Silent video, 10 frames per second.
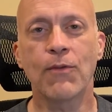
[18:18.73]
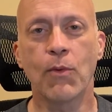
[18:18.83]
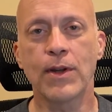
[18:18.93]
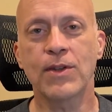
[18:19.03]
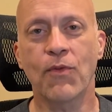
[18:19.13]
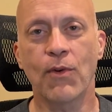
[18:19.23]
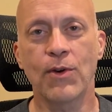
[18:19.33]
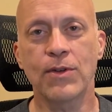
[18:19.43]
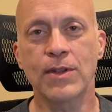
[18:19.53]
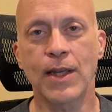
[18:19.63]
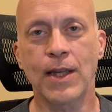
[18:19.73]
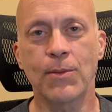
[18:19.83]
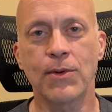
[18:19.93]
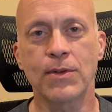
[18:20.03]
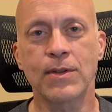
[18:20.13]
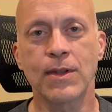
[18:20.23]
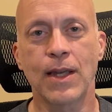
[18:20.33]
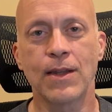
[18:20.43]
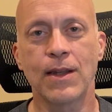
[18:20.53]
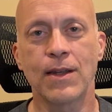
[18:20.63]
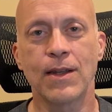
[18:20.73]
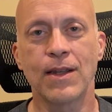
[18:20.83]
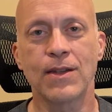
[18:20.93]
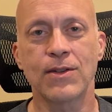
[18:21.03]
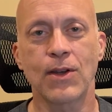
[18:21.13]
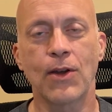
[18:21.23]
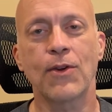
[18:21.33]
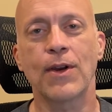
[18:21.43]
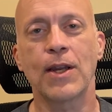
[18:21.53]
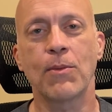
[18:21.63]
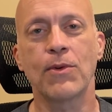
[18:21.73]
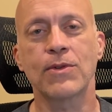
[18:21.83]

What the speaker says: One is ferocious animals, and then is other animals.